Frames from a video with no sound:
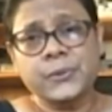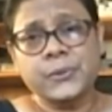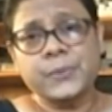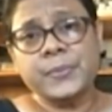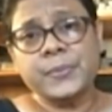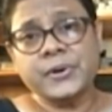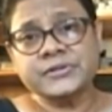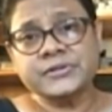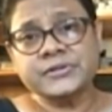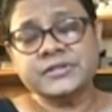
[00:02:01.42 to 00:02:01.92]

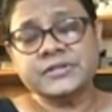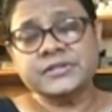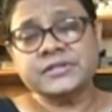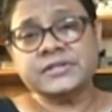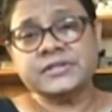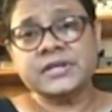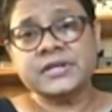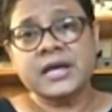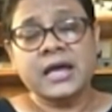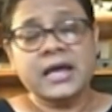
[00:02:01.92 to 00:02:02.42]

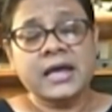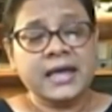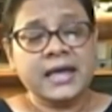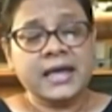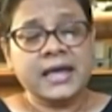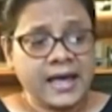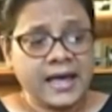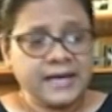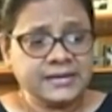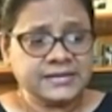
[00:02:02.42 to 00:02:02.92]
Persons
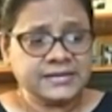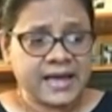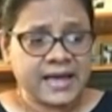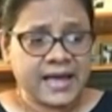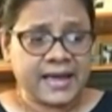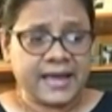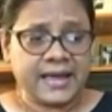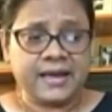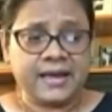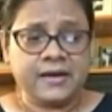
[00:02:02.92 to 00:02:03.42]
can
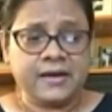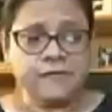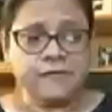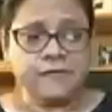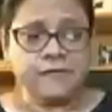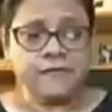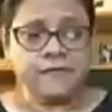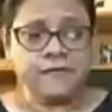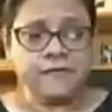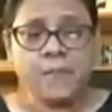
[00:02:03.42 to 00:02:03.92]
die
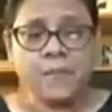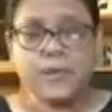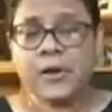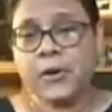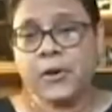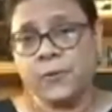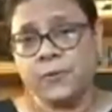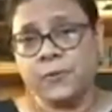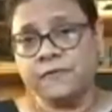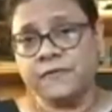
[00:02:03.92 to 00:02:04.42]
from
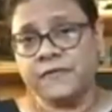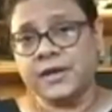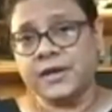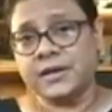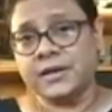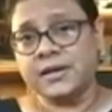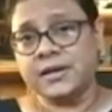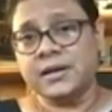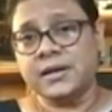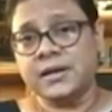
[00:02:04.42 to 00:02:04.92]

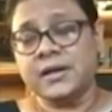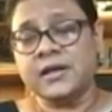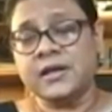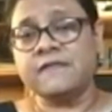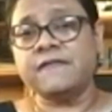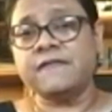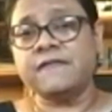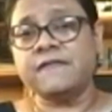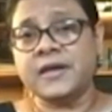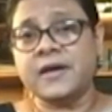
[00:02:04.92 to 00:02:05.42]
COVID
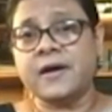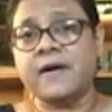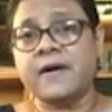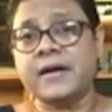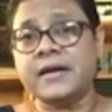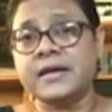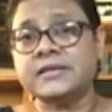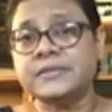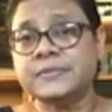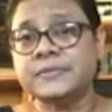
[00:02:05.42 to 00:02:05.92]
if they
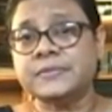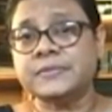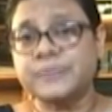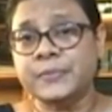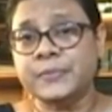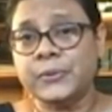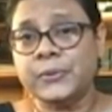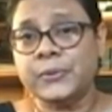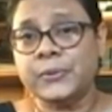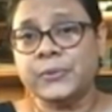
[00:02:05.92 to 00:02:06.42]
are
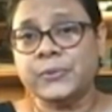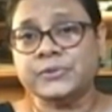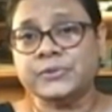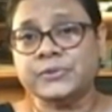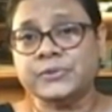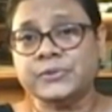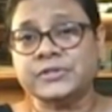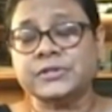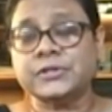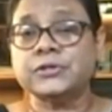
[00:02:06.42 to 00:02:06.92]
exposed
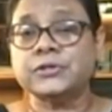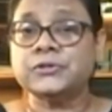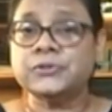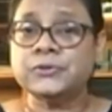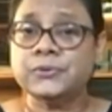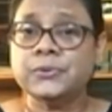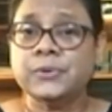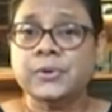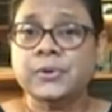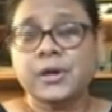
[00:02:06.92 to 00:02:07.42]

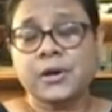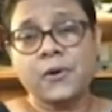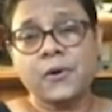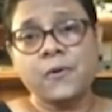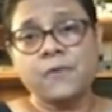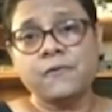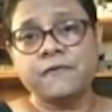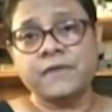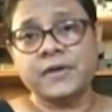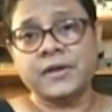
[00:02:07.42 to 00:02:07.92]
to
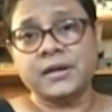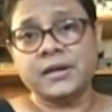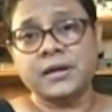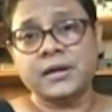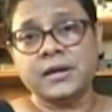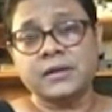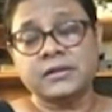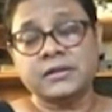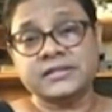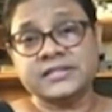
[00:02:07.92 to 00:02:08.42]
COVID,
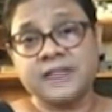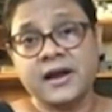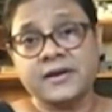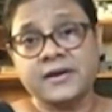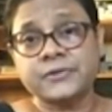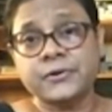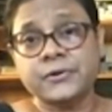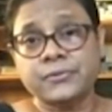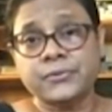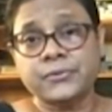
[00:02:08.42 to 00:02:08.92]
the SARS
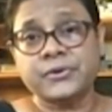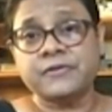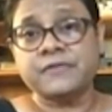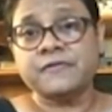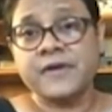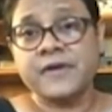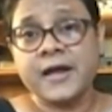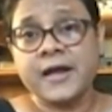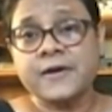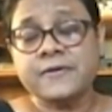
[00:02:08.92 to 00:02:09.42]

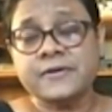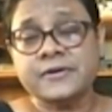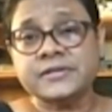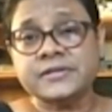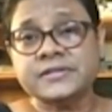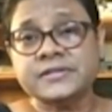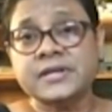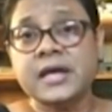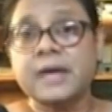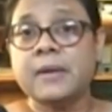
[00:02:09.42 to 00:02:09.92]

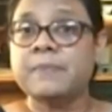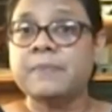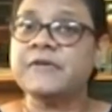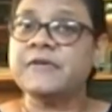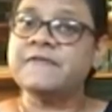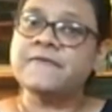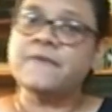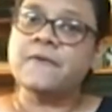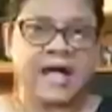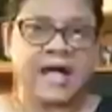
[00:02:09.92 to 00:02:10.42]
coronavirus,
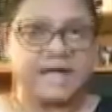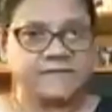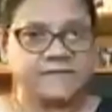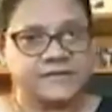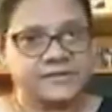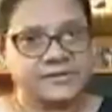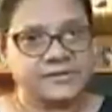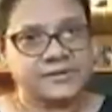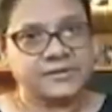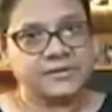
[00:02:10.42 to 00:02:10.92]

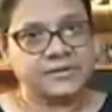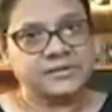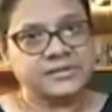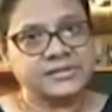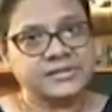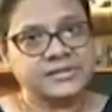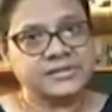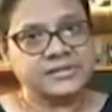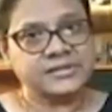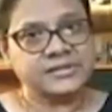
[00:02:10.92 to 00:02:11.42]
before or
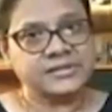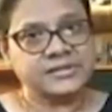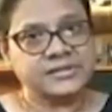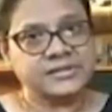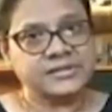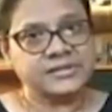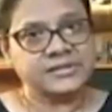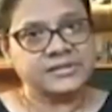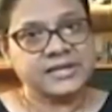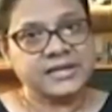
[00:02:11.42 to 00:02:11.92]

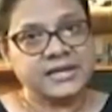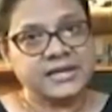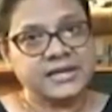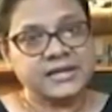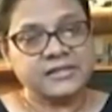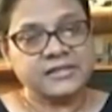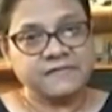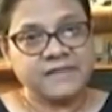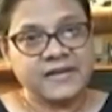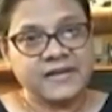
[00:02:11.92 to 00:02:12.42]
after
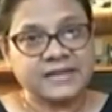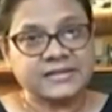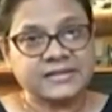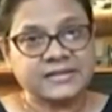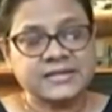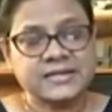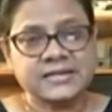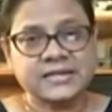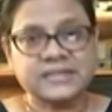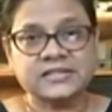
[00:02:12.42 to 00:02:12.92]
taking the
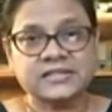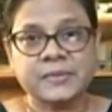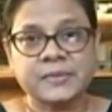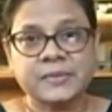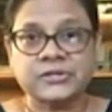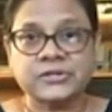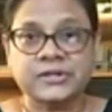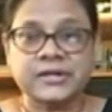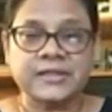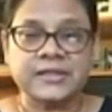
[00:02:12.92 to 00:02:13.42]
vaccine,
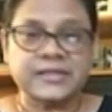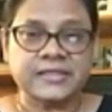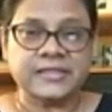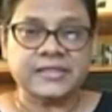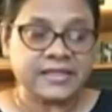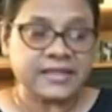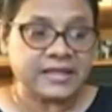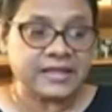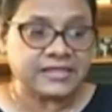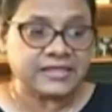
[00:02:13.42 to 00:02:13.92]
especially in,
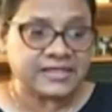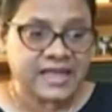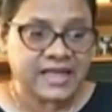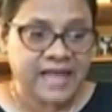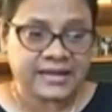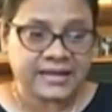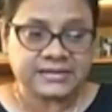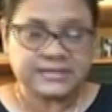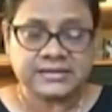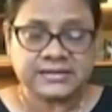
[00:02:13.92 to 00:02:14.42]
the, in that